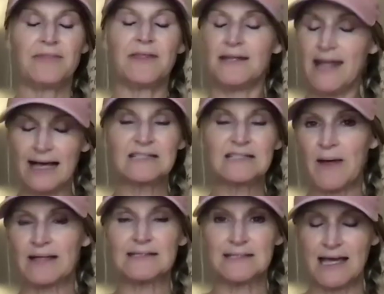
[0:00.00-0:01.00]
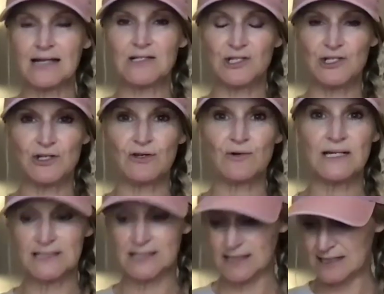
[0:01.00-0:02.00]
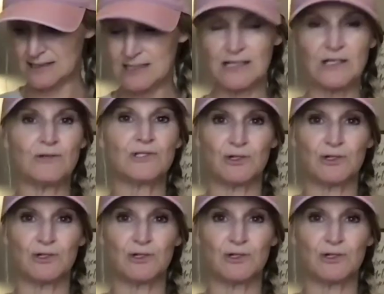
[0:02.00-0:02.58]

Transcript: the next best thing to do is to continue